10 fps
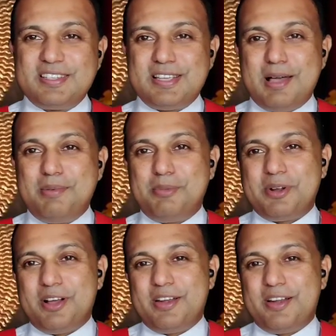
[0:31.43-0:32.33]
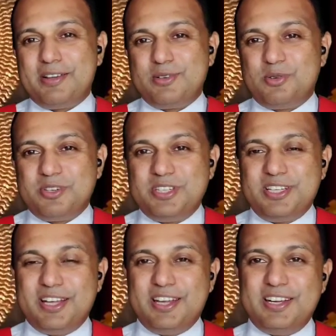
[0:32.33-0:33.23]
Psalm number
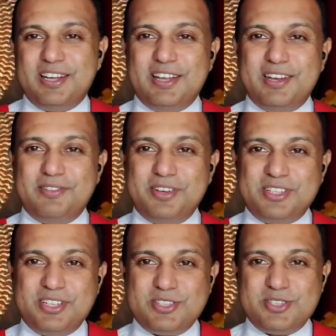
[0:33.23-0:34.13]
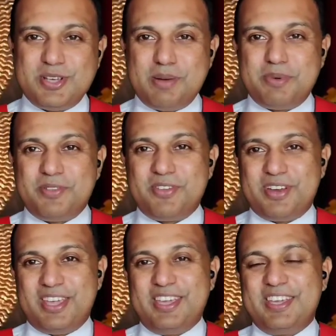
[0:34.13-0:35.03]
129 and Ephesians chapter
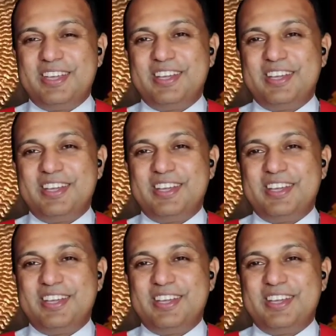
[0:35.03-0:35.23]
3.